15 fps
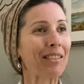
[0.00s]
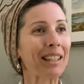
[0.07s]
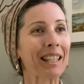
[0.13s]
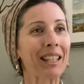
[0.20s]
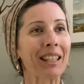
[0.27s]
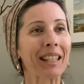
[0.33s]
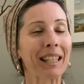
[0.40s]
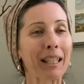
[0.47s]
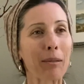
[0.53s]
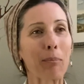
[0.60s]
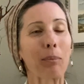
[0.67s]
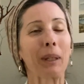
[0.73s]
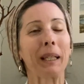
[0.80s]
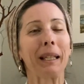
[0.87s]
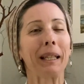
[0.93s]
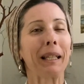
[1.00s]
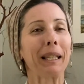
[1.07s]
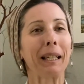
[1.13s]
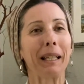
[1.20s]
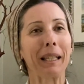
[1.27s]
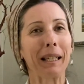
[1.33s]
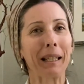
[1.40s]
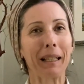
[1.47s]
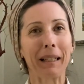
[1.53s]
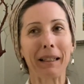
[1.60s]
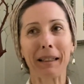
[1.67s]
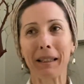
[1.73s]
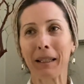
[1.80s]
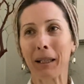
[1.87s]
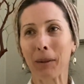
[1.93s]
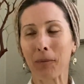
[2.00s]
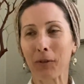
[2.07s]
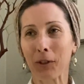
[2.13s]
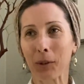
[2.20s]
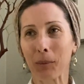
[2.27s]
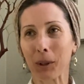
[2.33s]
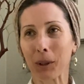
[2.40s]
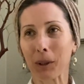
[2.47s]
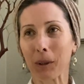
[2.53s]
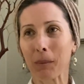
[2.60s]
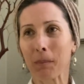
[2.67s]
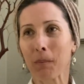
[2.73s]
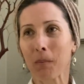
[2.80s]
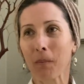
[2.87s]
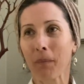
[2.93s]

was just completely uncomfortable